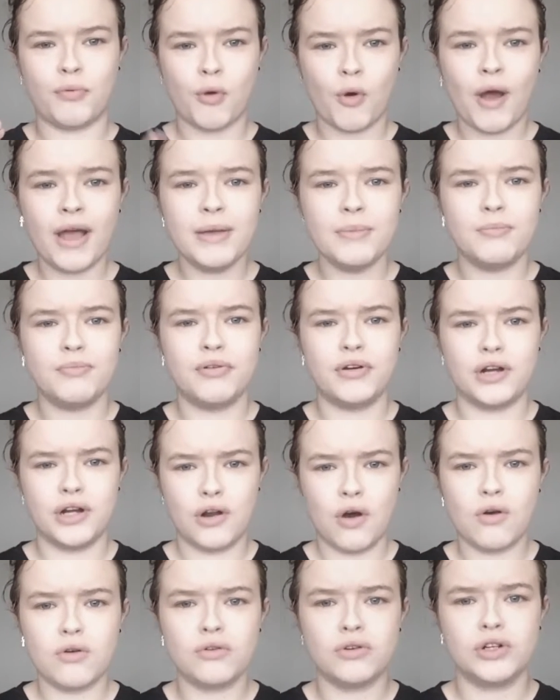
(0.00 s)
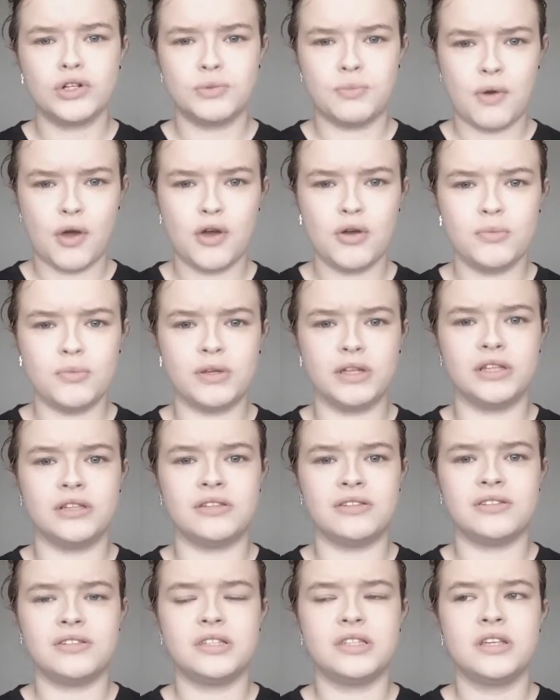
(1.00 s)
quite prolonged
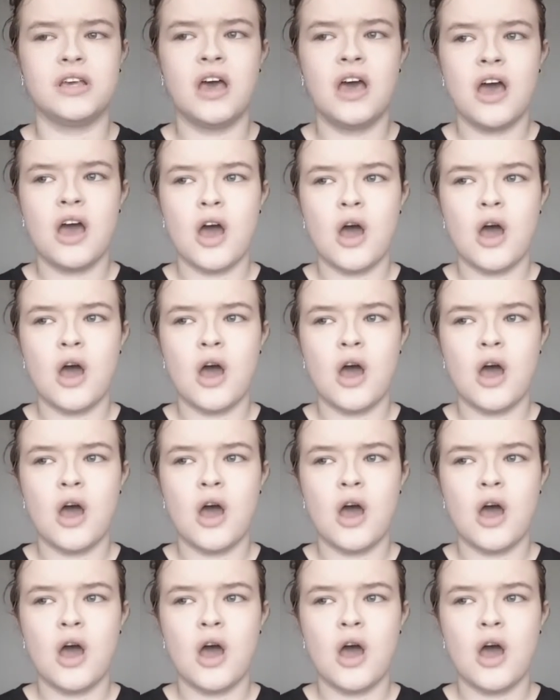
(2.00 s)
moments